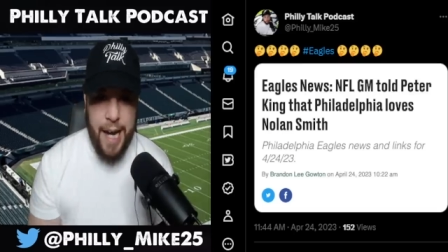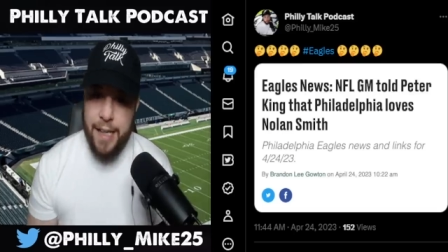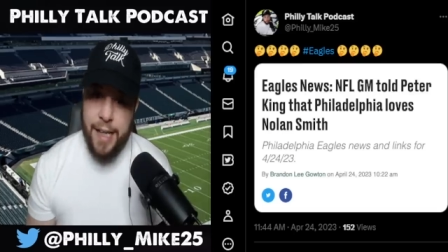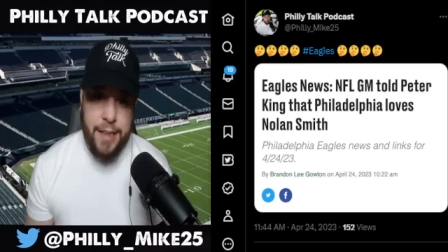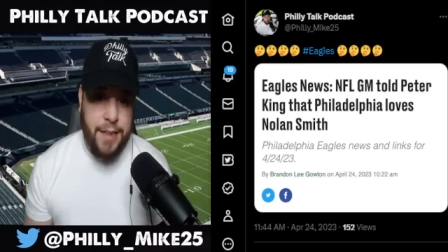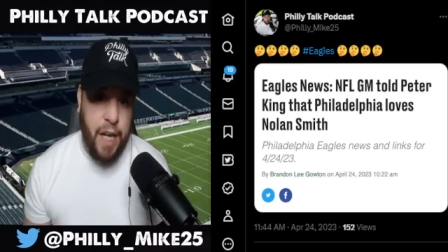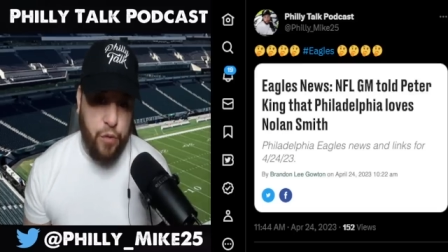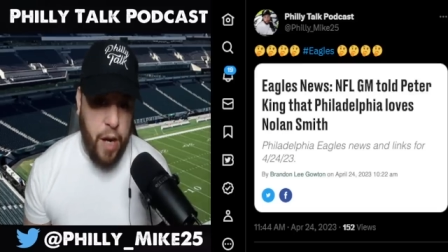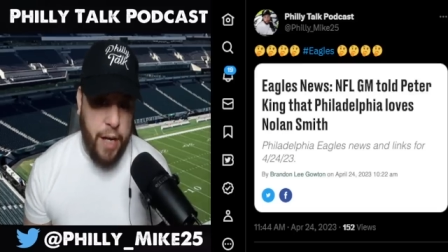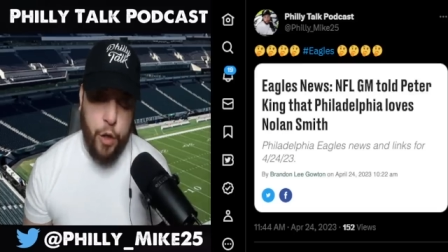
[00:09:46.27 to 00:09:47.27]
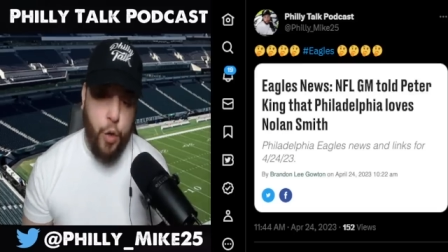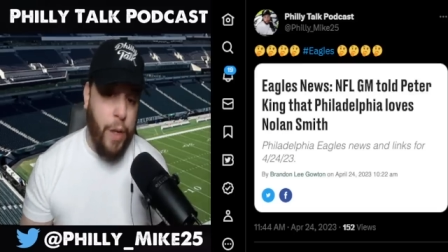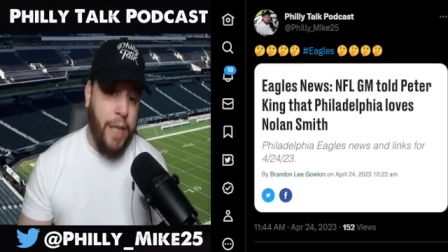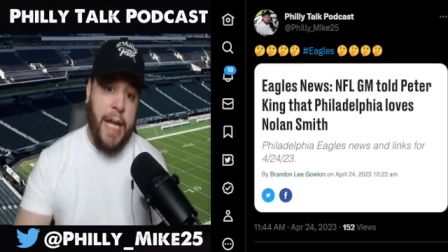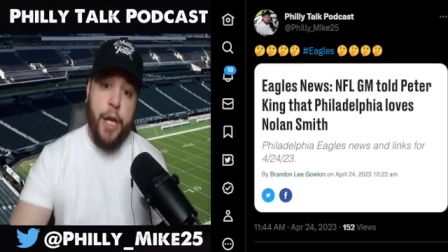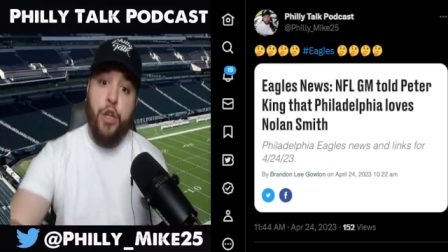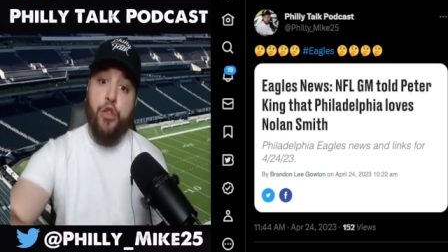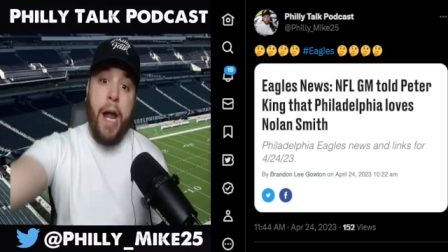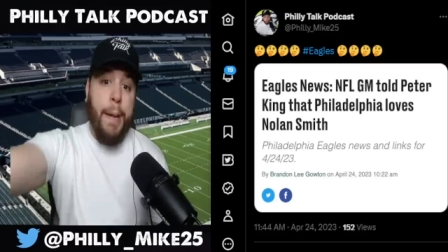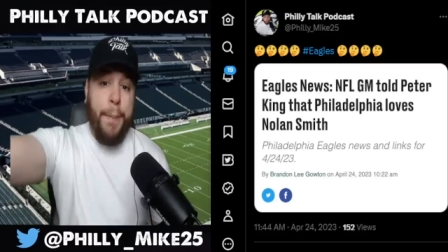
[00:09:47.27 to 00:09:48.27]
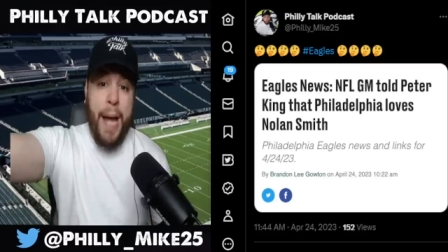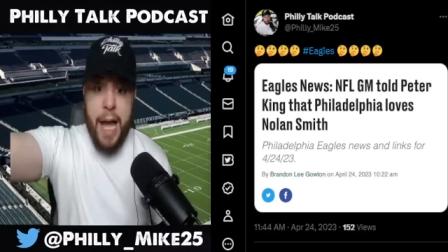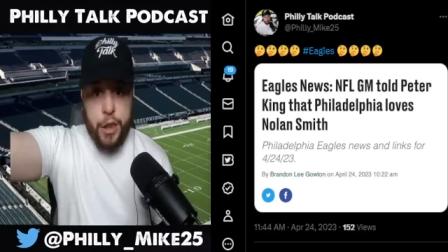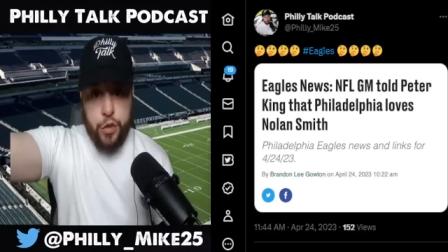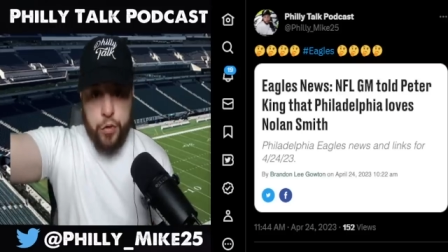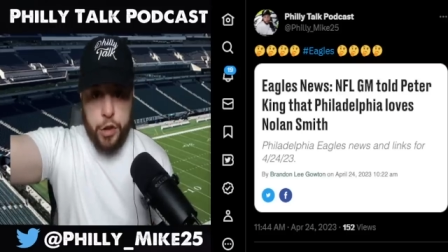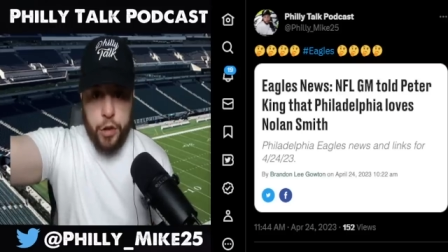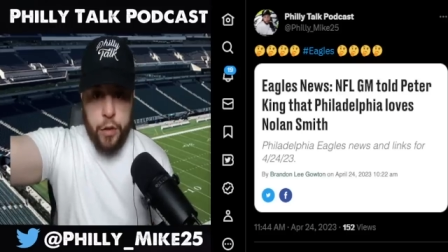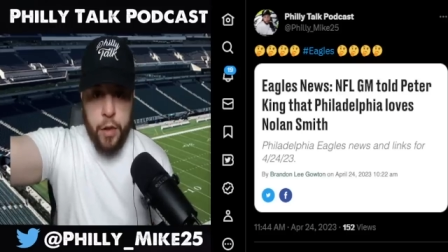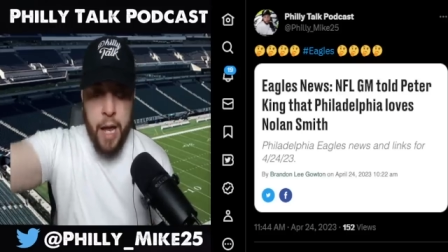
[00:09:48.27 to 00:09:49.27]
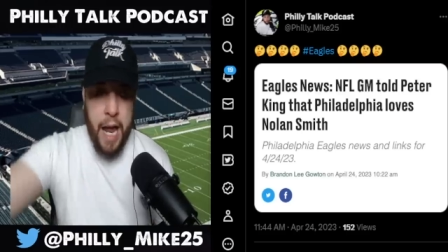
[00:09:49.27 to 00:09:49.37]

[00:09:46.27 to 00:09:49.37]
like Hassan Reddick, who is a great pass rusher.